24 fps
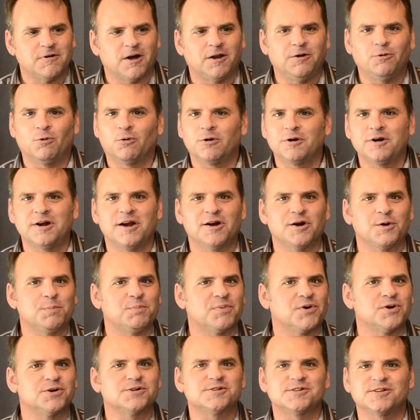an ordinary
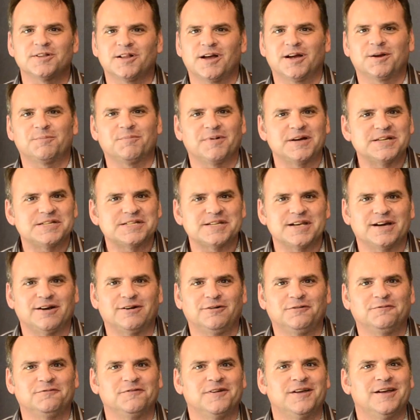person like
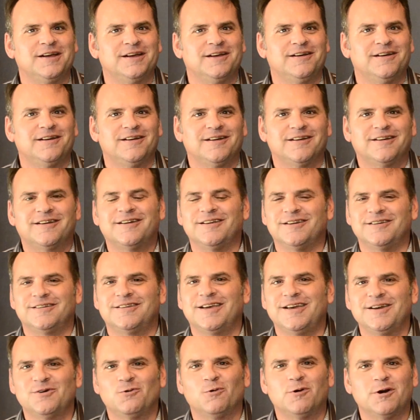myself can
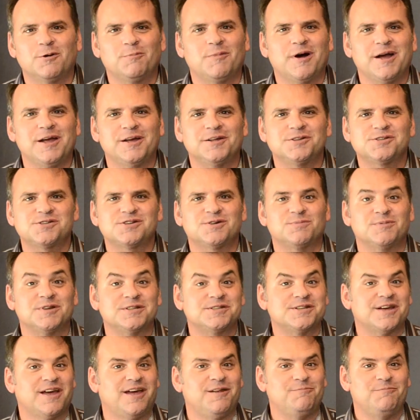take one of my
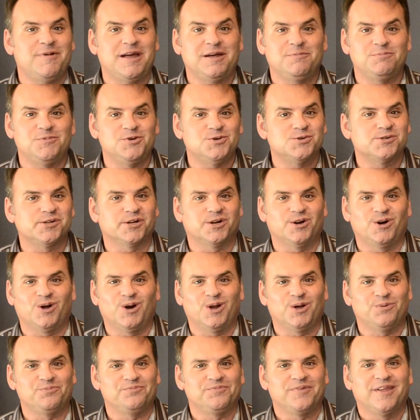instruments and make music
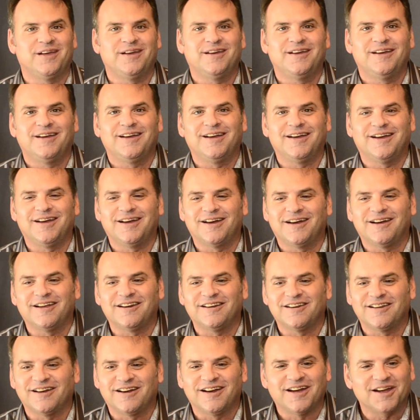on it,
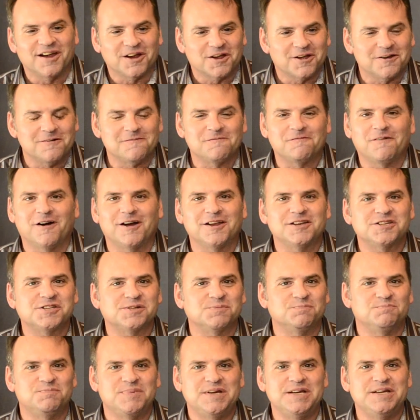and can find
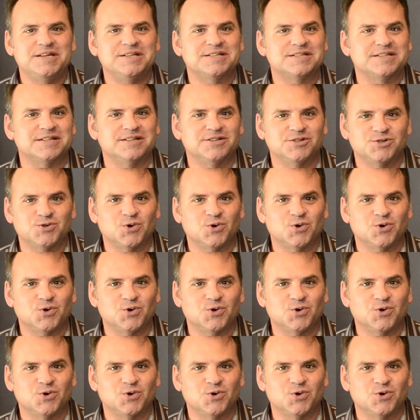some peace and